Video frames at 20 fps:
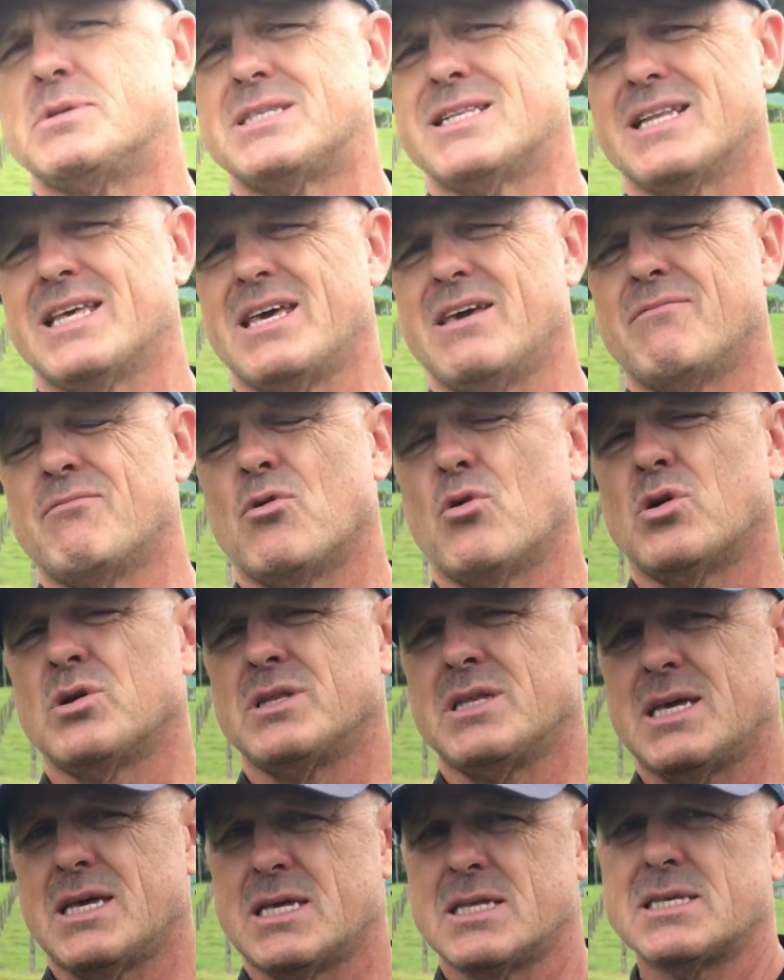sleeve
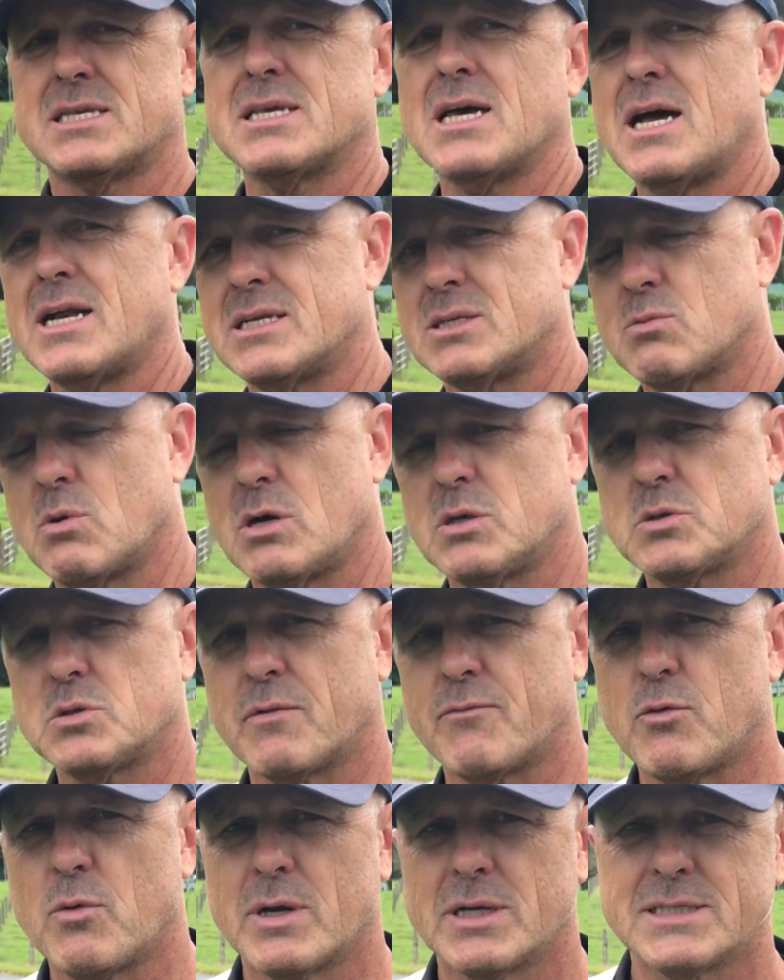on the inside as well, so
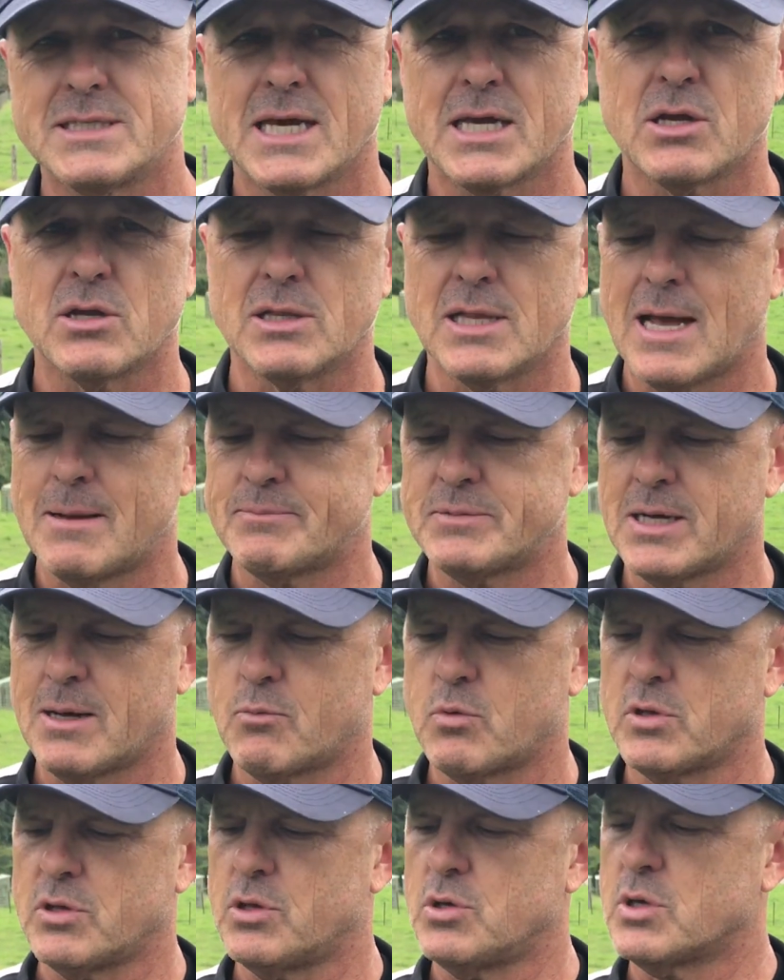if you want to take your
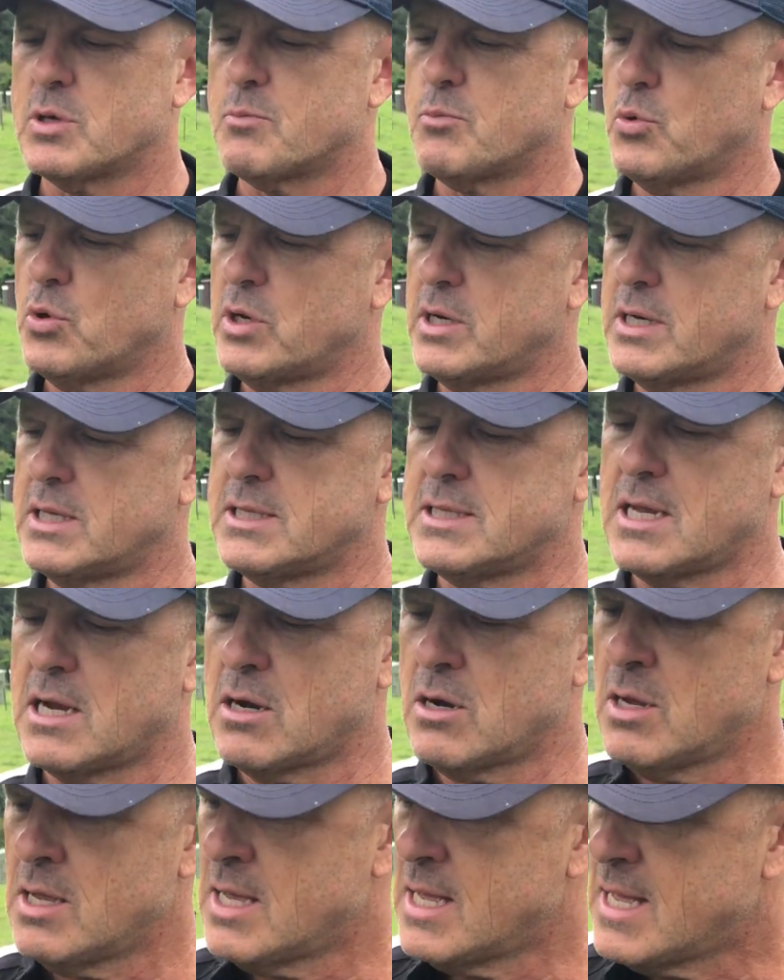laptop with you, you can put it in
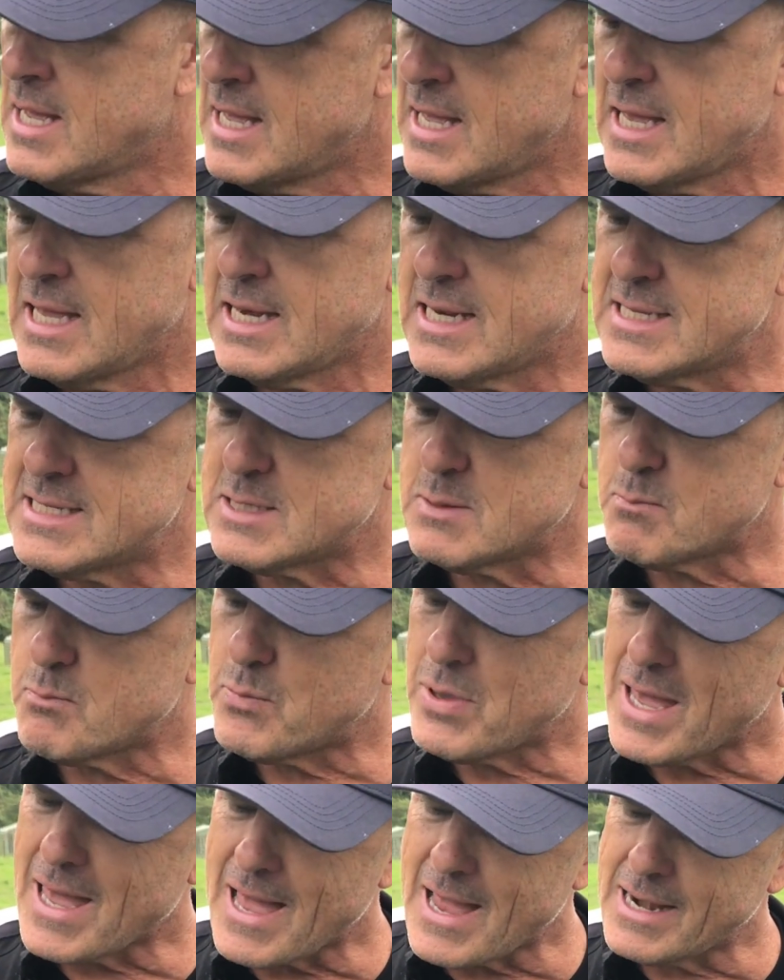there. It isn't
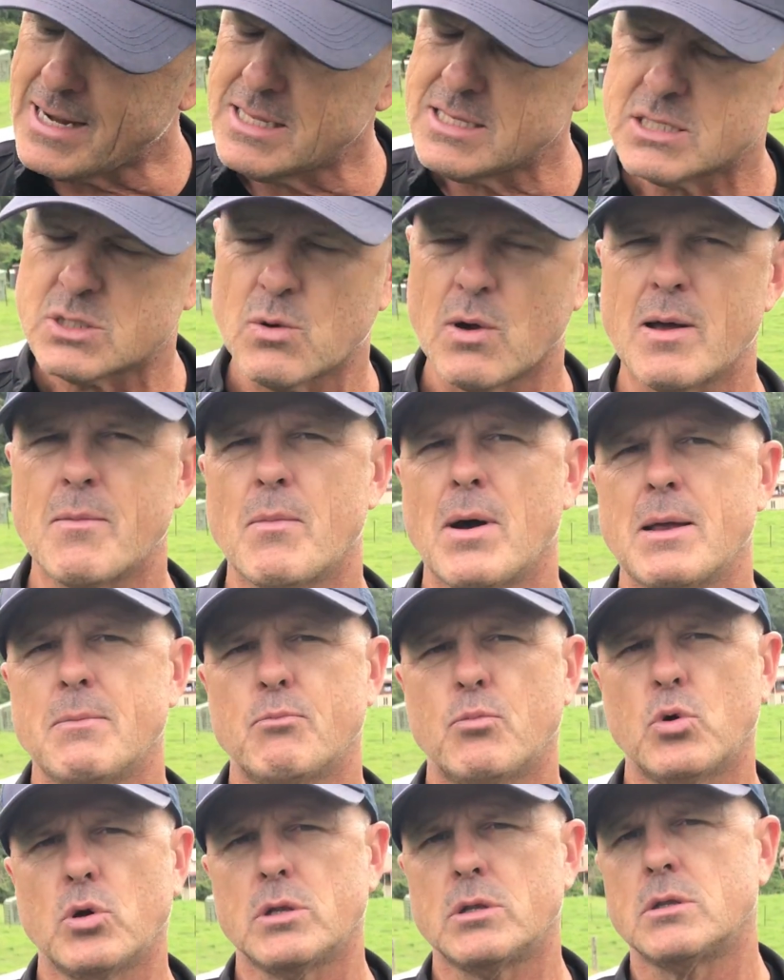padded, so I
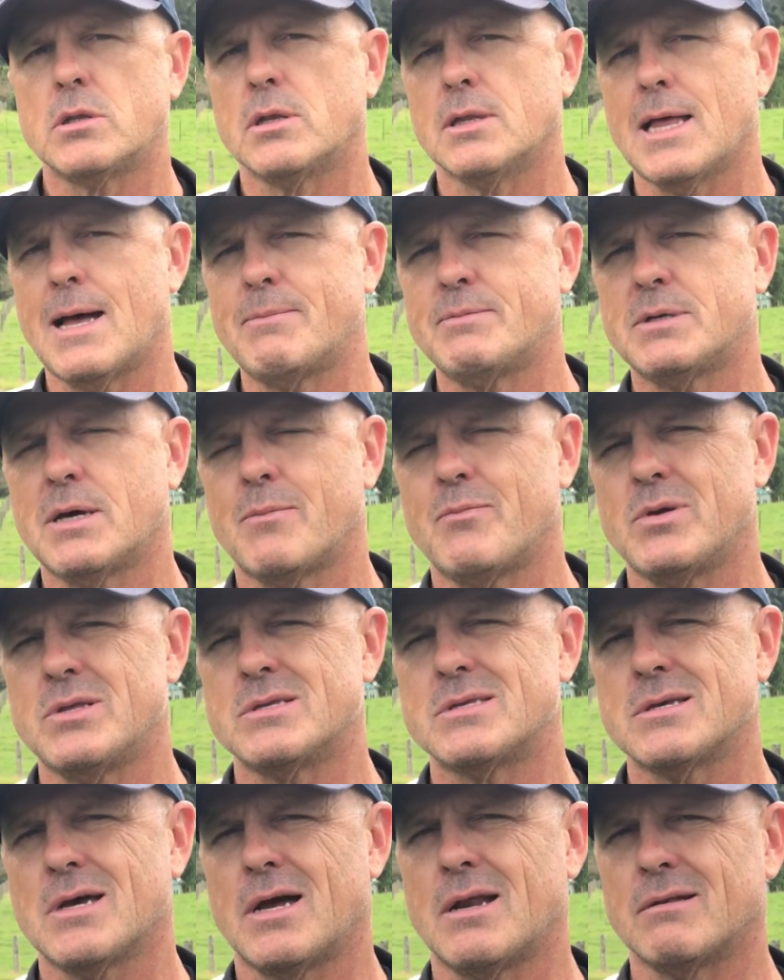might put the laptop
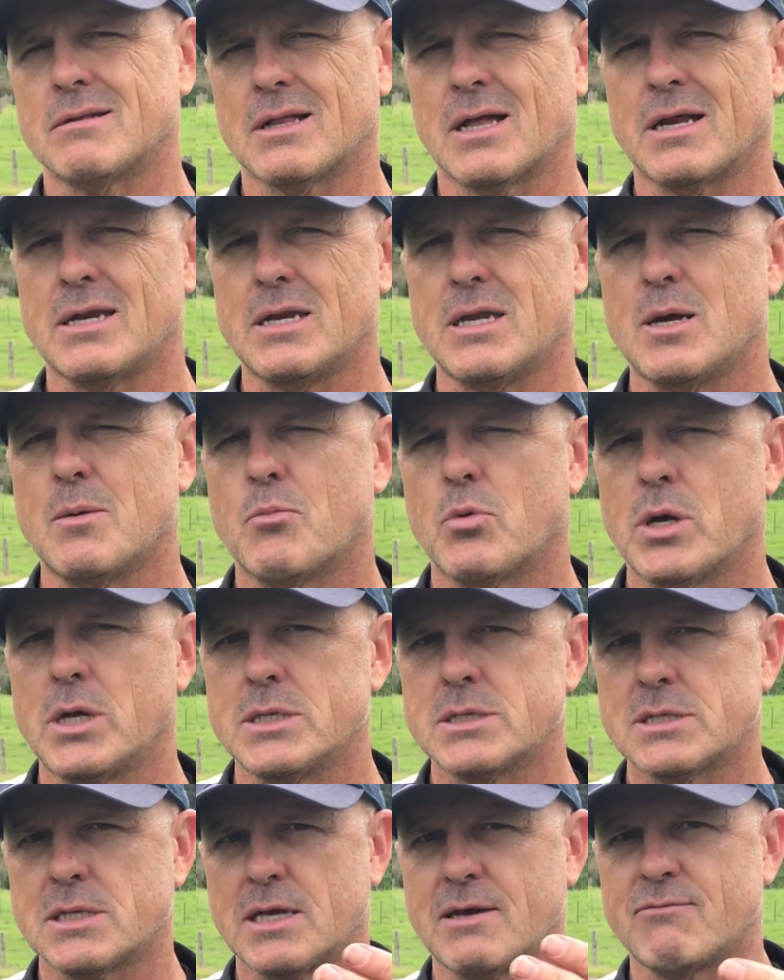inside a kind of
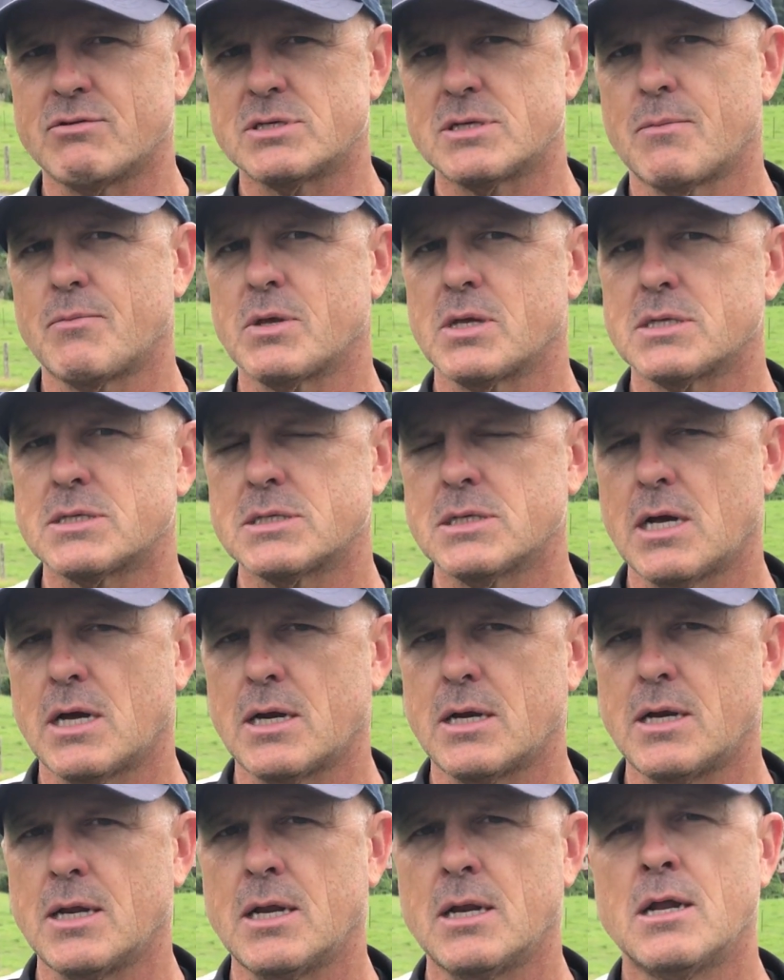neoprene sleeve or something and
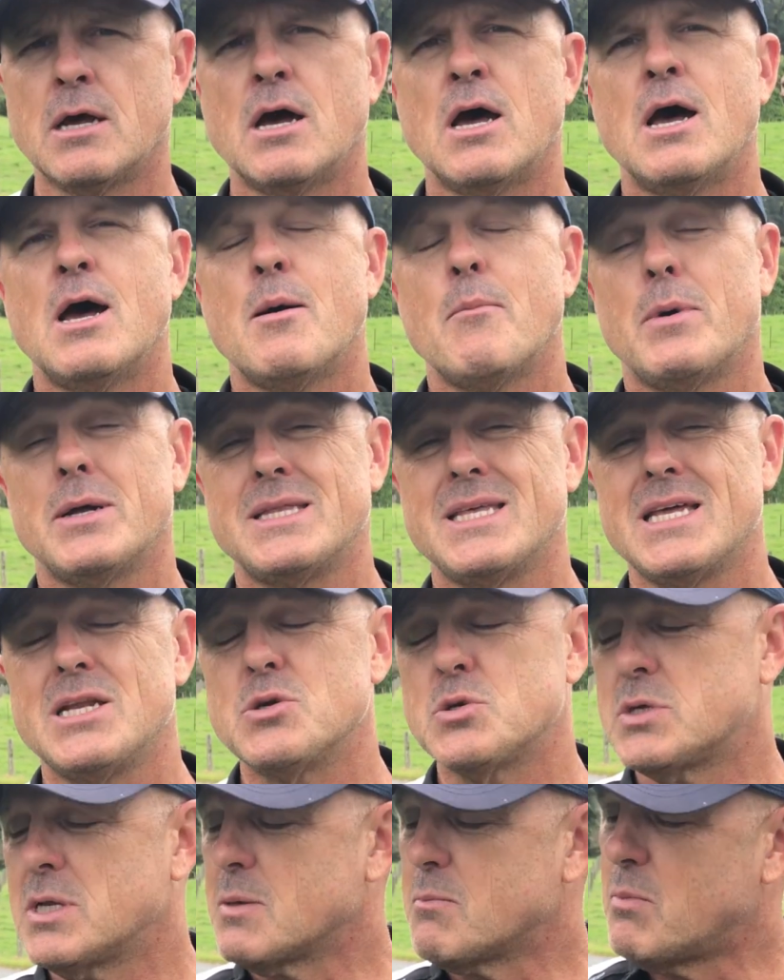slide it in. But the
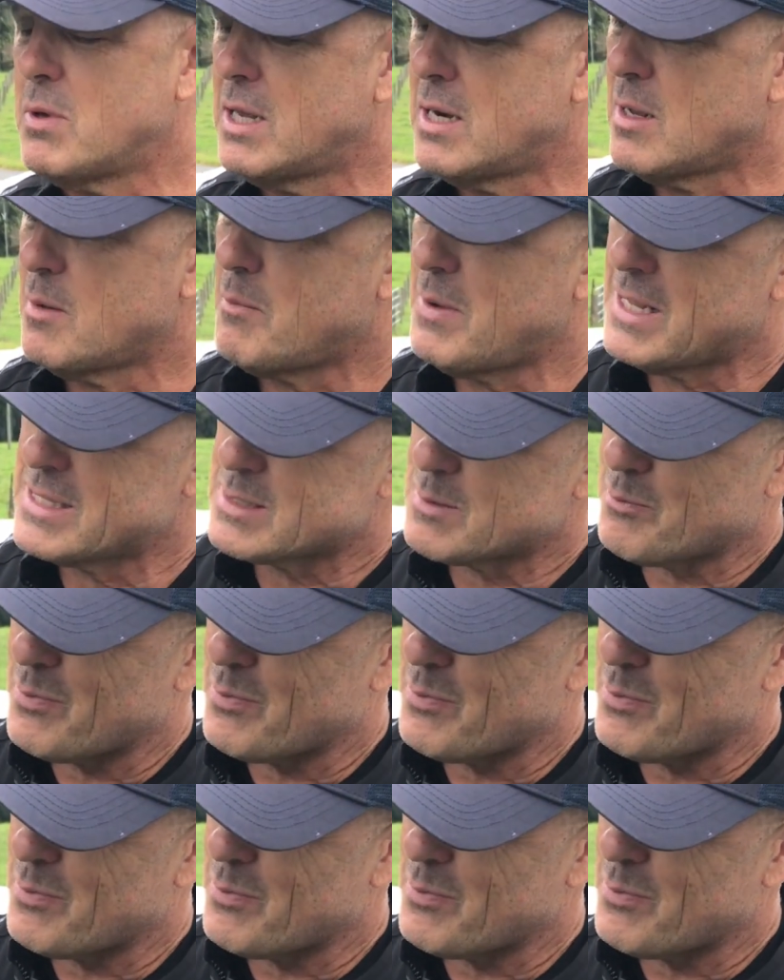interesting bit about the